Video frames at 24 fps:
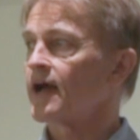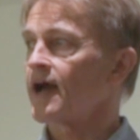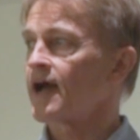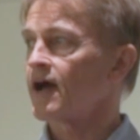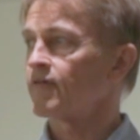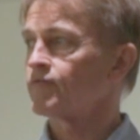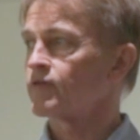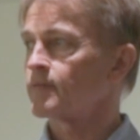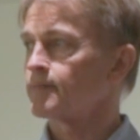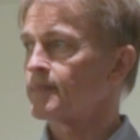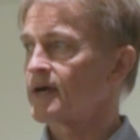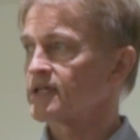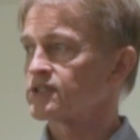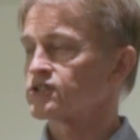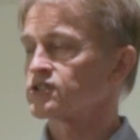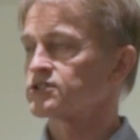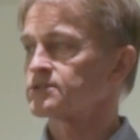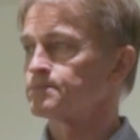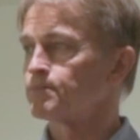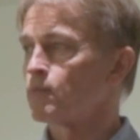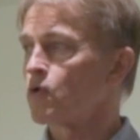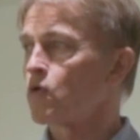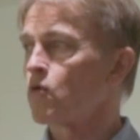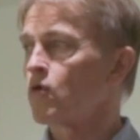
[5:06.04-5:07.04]
have a much
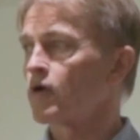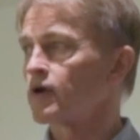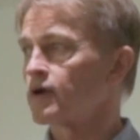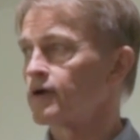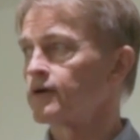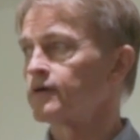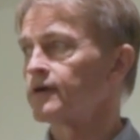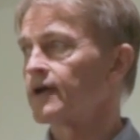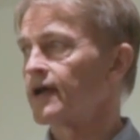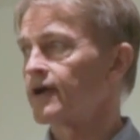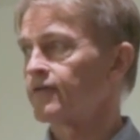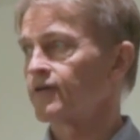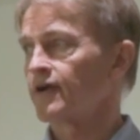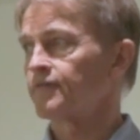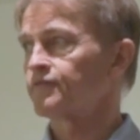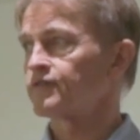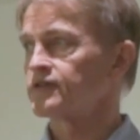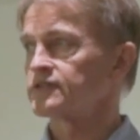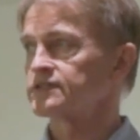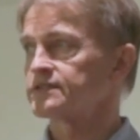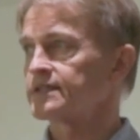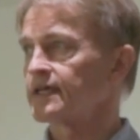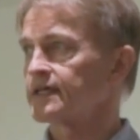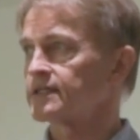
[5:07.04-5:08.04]
smaller
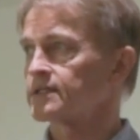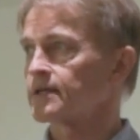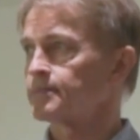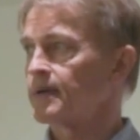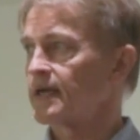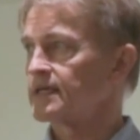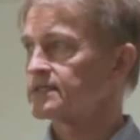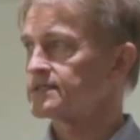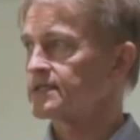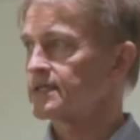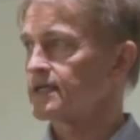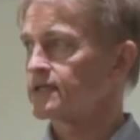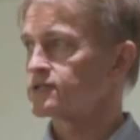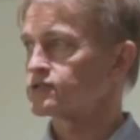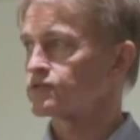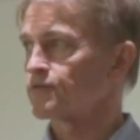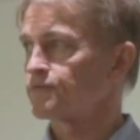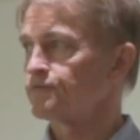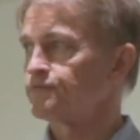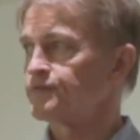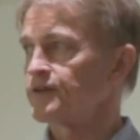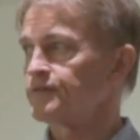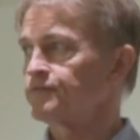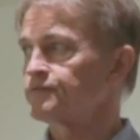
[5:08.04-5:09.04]
reference database here. So
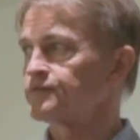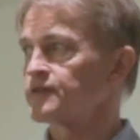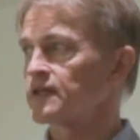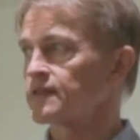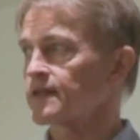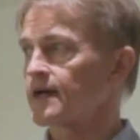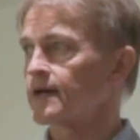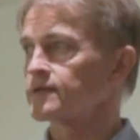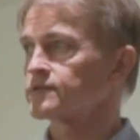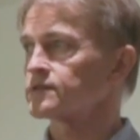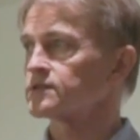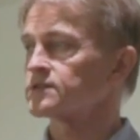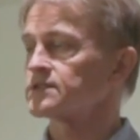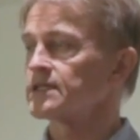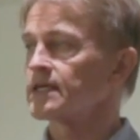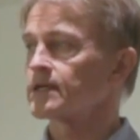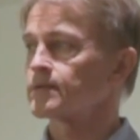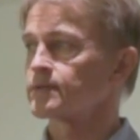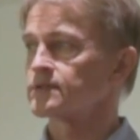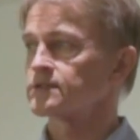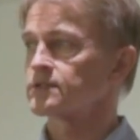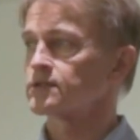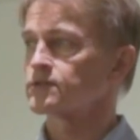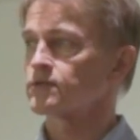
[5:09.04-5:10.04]
50,000
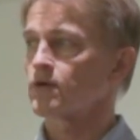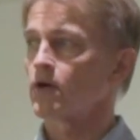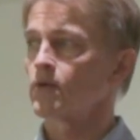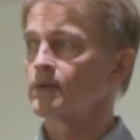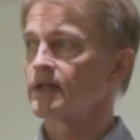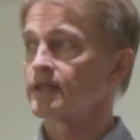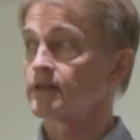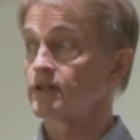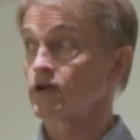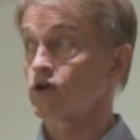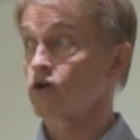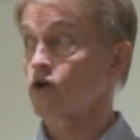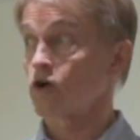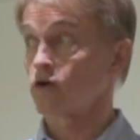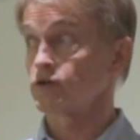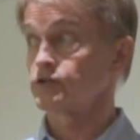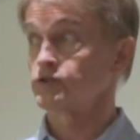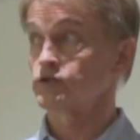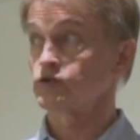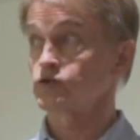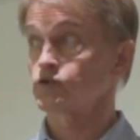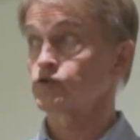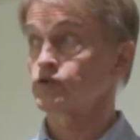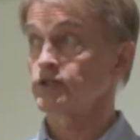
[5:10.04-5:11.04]
sequences only in the
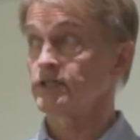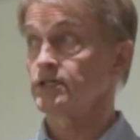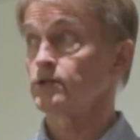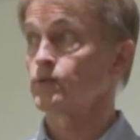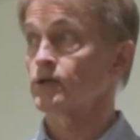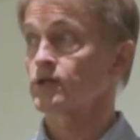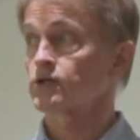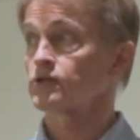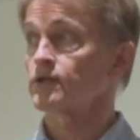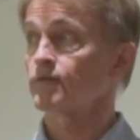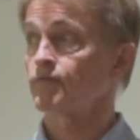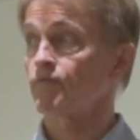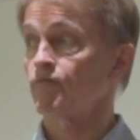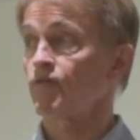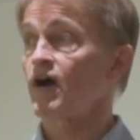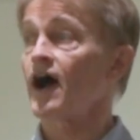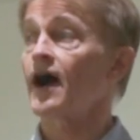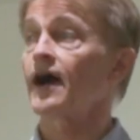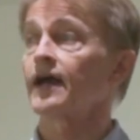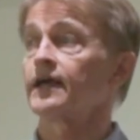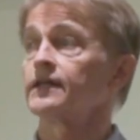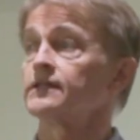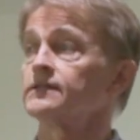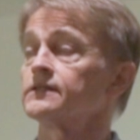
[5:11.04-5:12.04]
largest tree we could
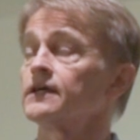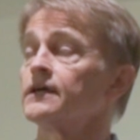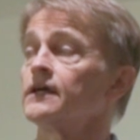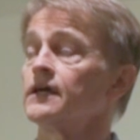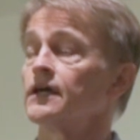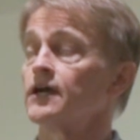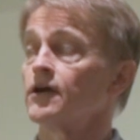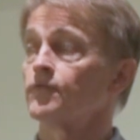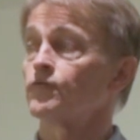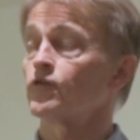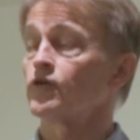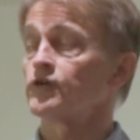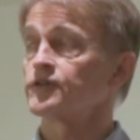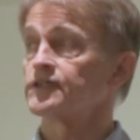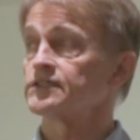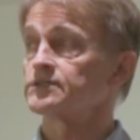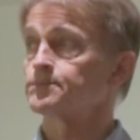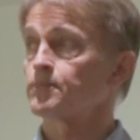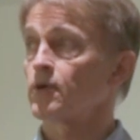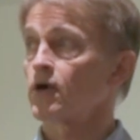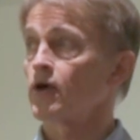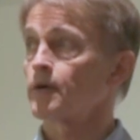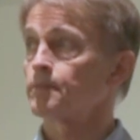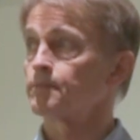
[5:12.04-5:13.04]
find for this
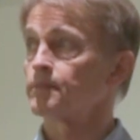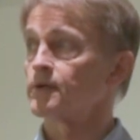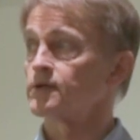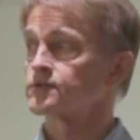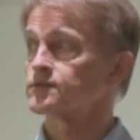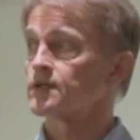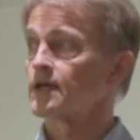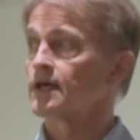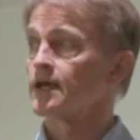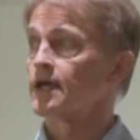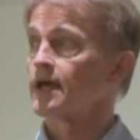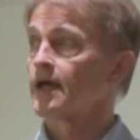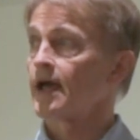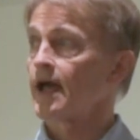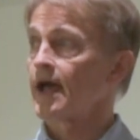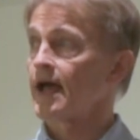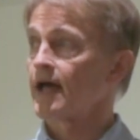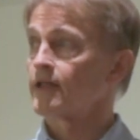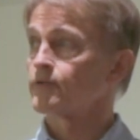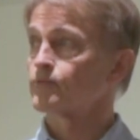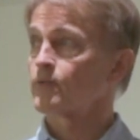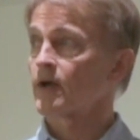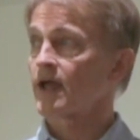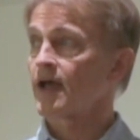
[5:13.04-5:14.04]
purpose.
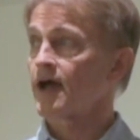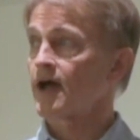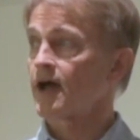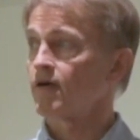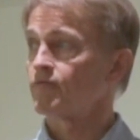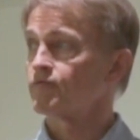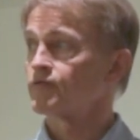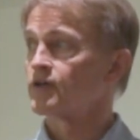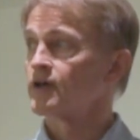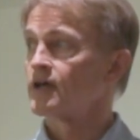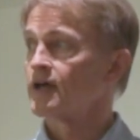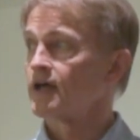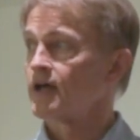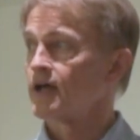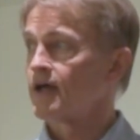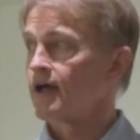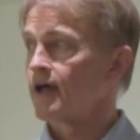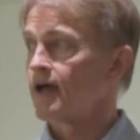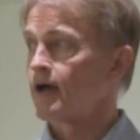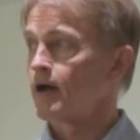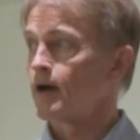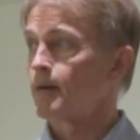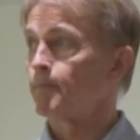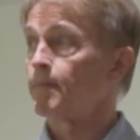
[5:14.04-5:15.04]
And we have
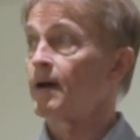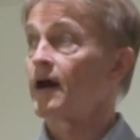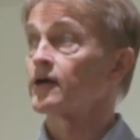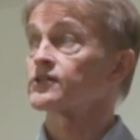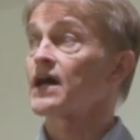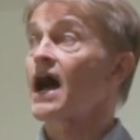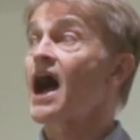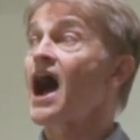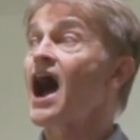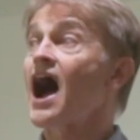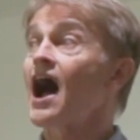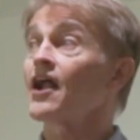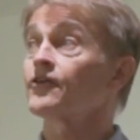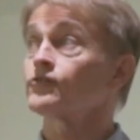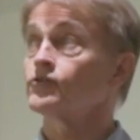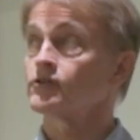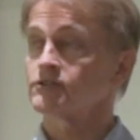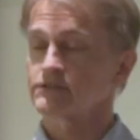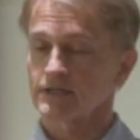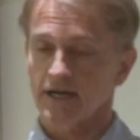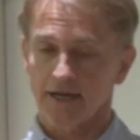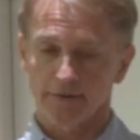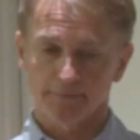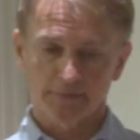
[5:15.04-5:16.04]
about
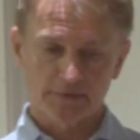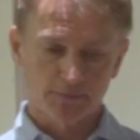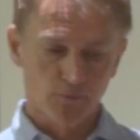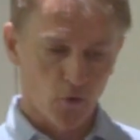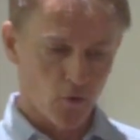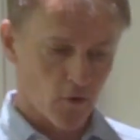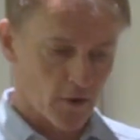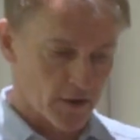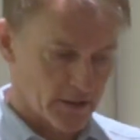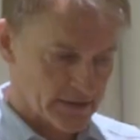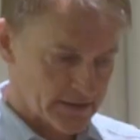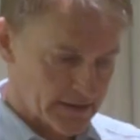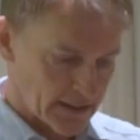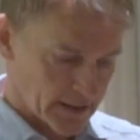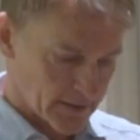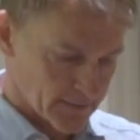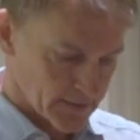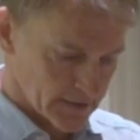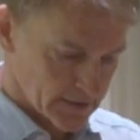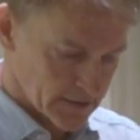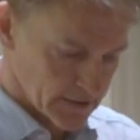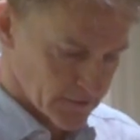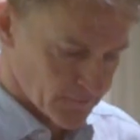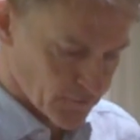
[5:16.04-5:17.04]
100 times more
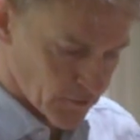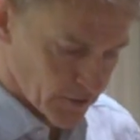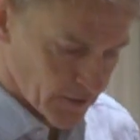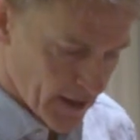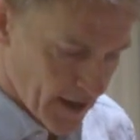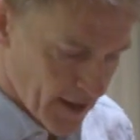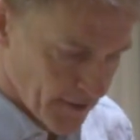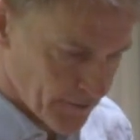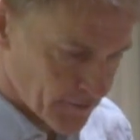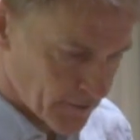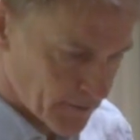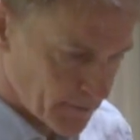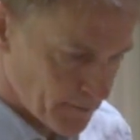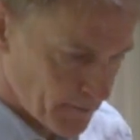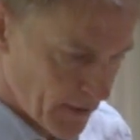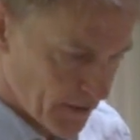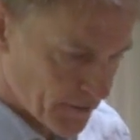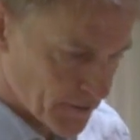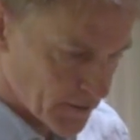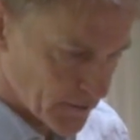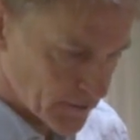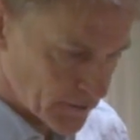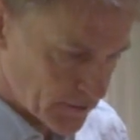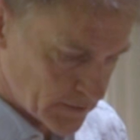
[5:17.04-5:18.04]
sequences for the other
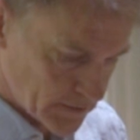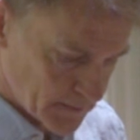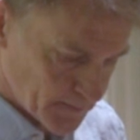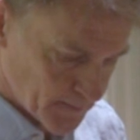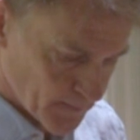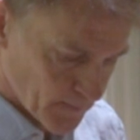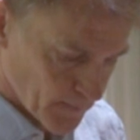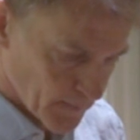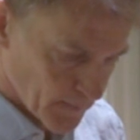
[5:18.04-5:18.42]
methods.